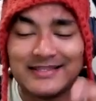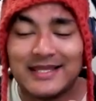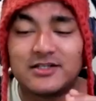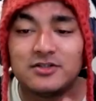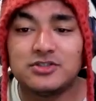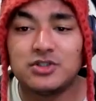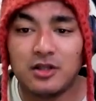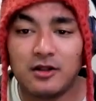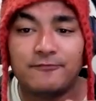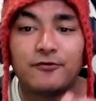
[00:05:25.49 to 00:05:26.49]
that you need to
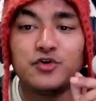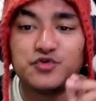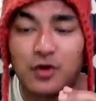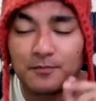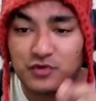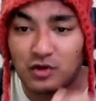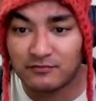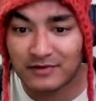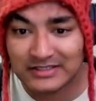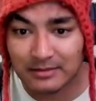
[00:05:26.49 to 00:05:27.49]
learn for drop
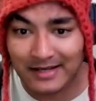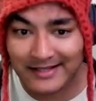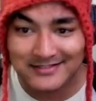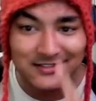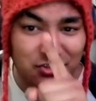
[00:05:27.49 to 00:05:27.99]
down fill in the blanks.